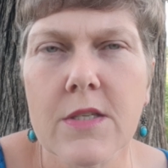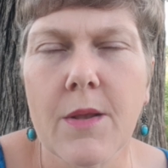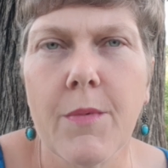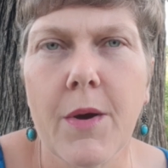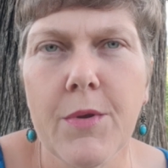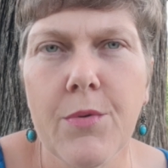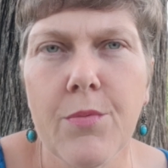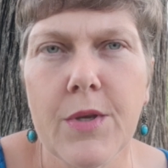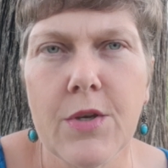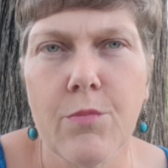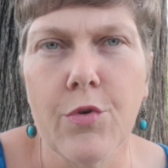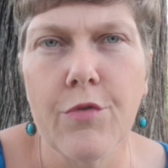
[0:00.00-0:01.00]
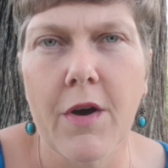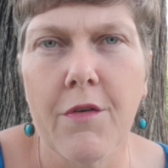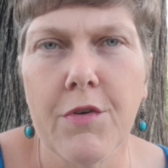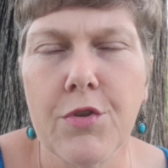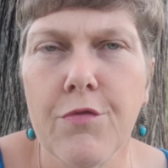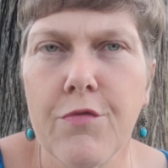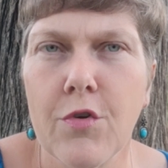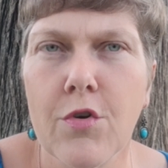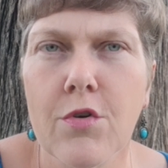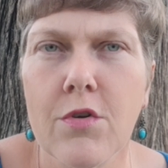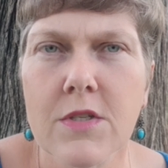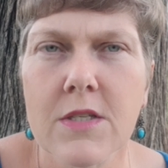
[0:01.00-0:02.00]
the moment when you move over to
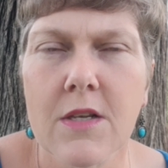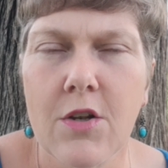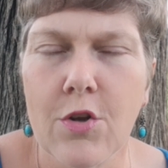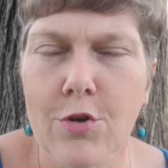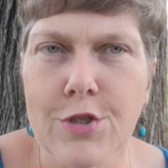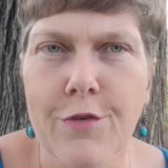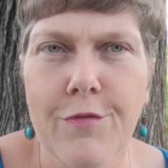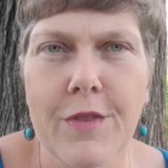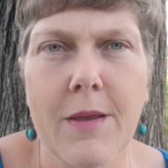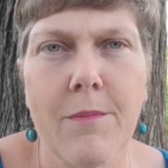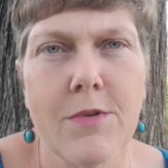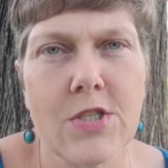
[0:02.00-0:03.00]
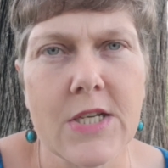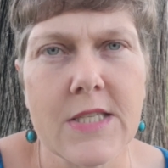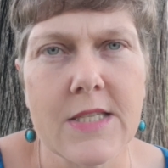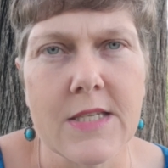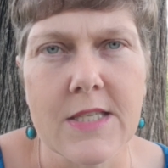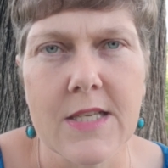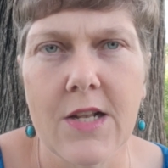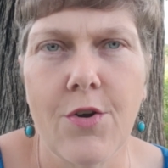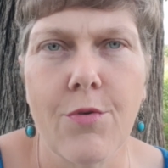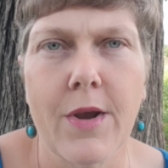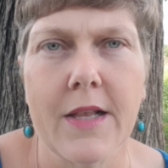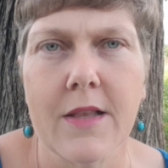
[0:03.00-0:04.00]
florals, lots of them just
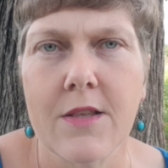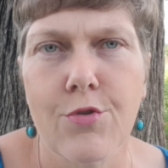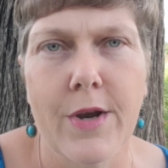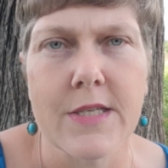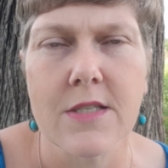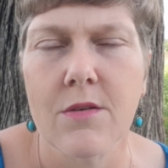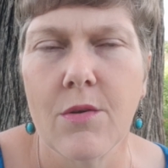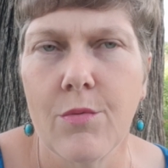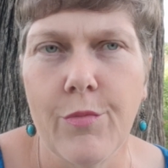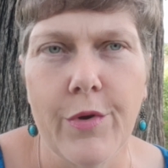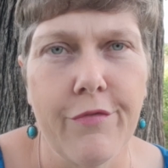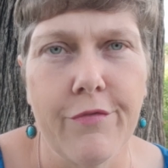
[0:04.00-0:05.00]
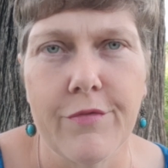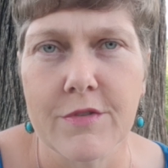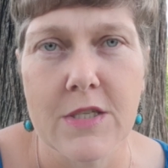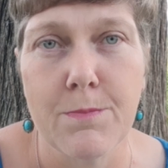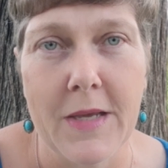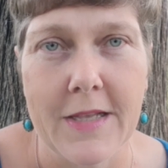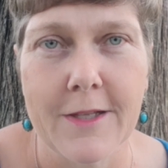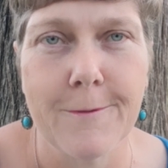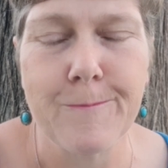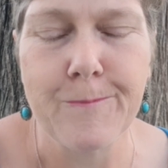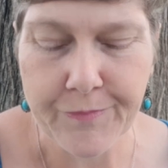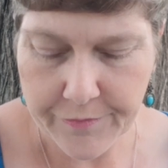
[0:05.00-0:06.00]
accelerate trace with speed.
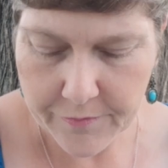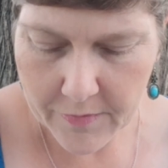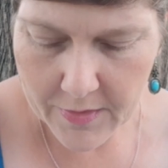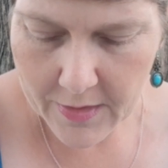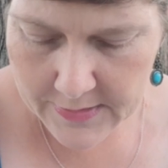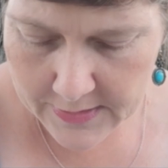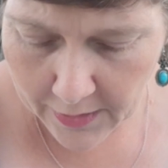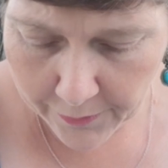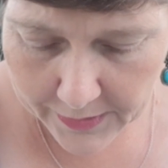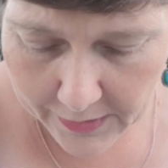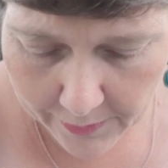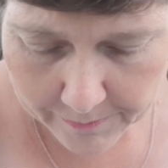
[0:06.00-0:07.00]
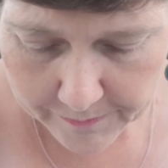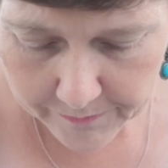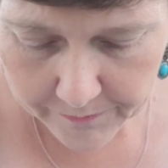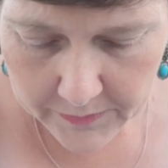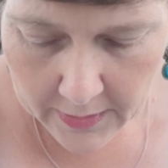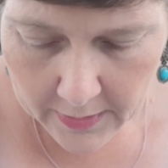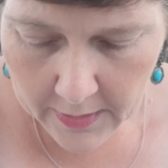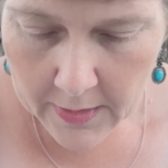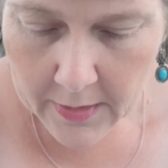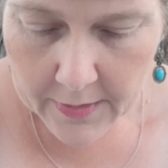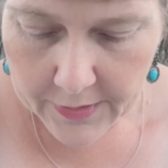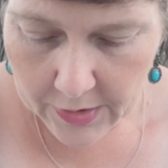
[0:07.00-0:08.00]
So
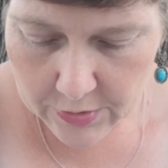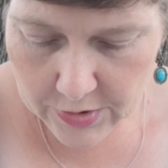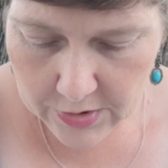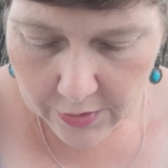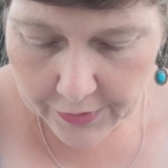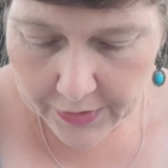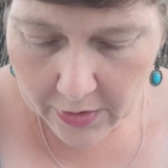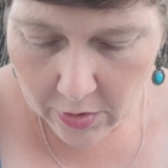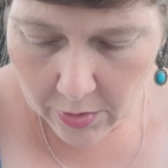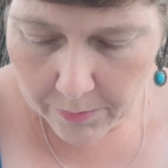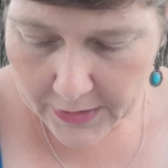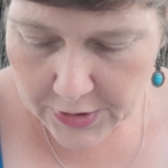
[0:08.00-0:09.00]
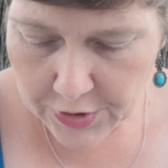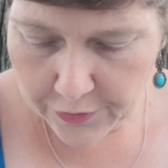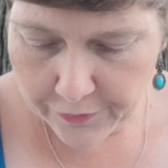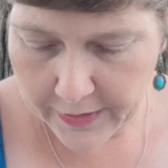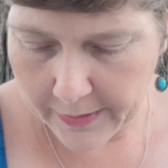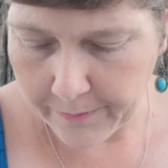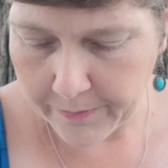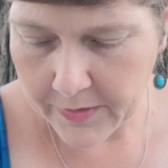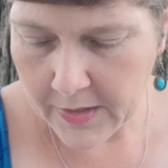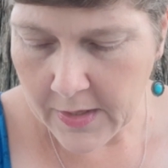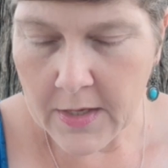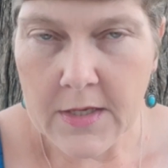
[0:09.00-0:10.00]
those are the whole bunch of them.
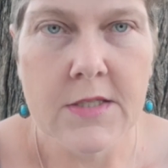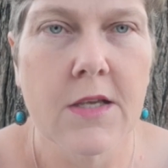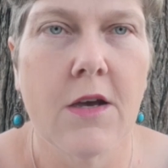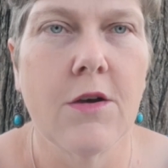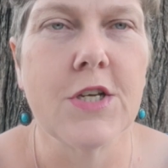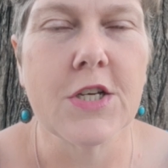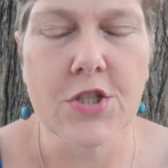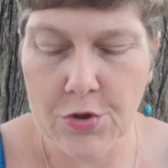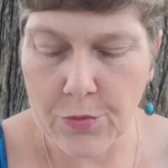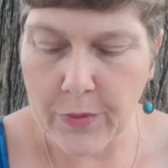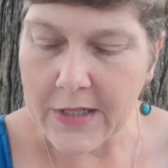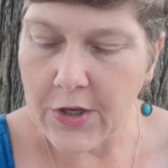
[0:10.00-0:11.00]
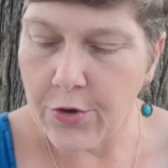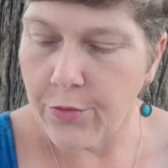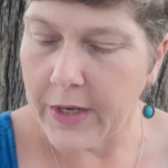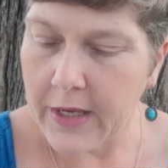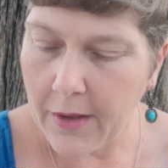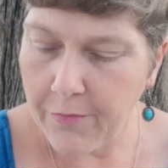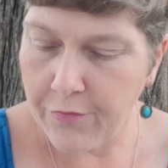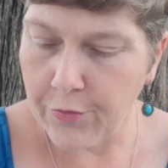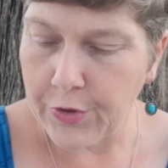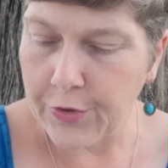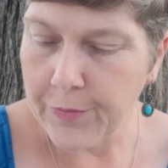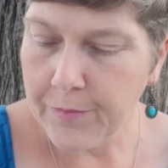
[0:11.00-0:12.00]
So just to quickly recap for
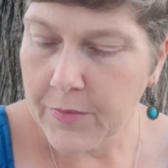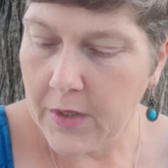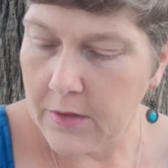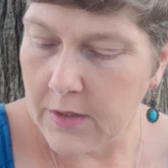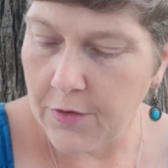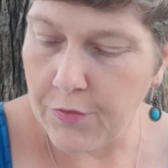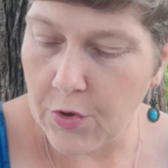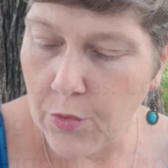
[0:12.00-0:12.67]
you, if you